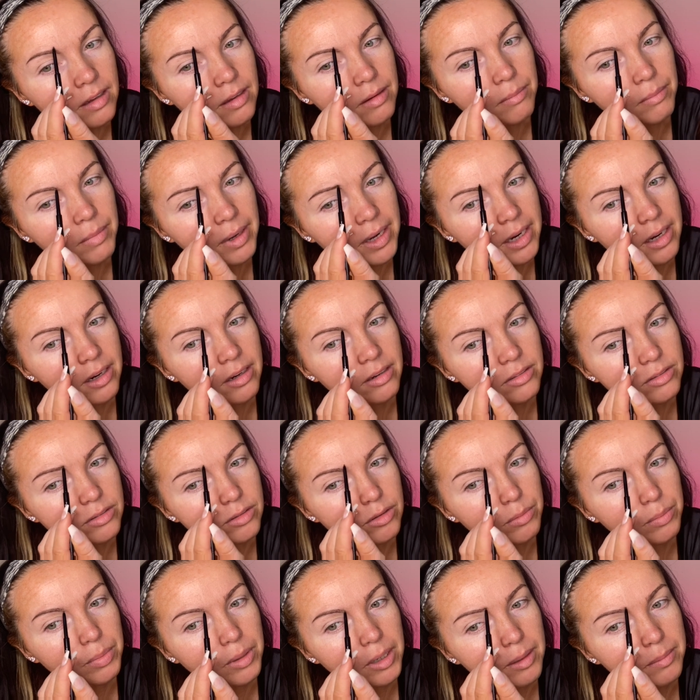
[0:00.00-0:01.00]
My ears are
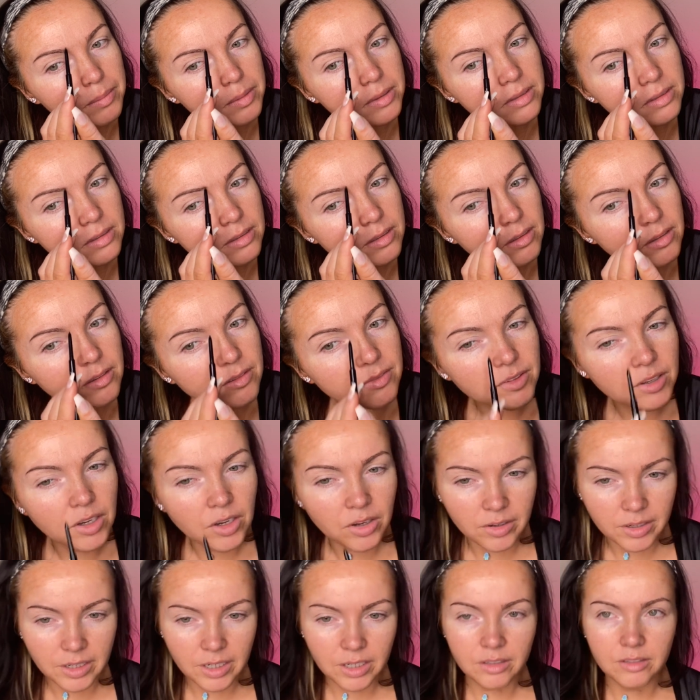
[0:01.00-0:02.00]
popping, so if y'all
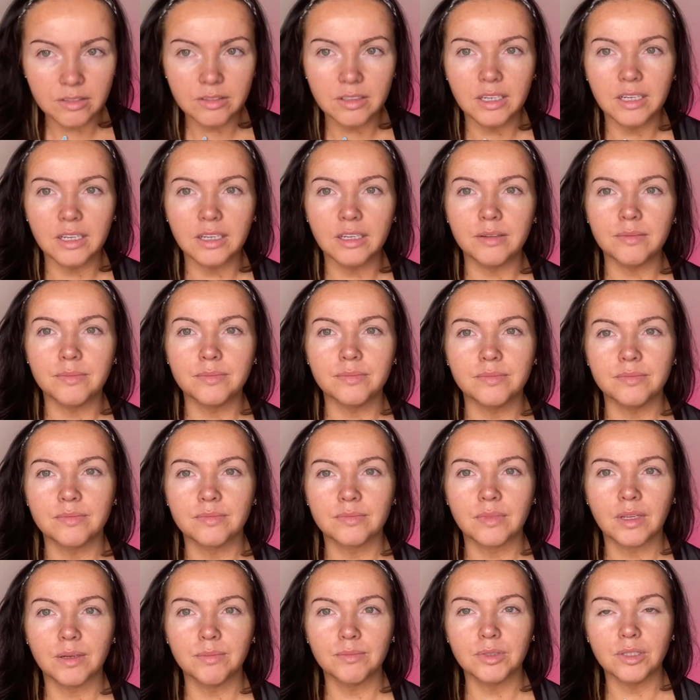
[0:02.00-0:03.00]
hear that,
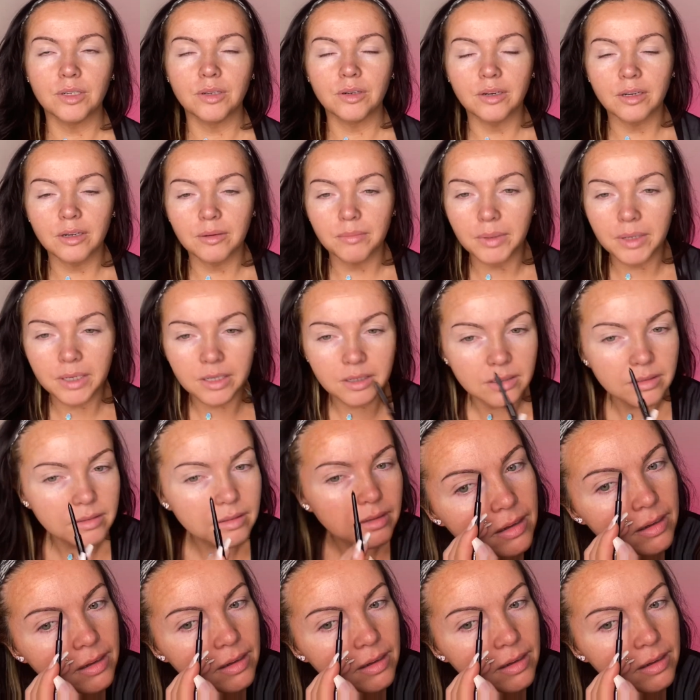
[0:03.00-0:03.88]
I'm sorry about it.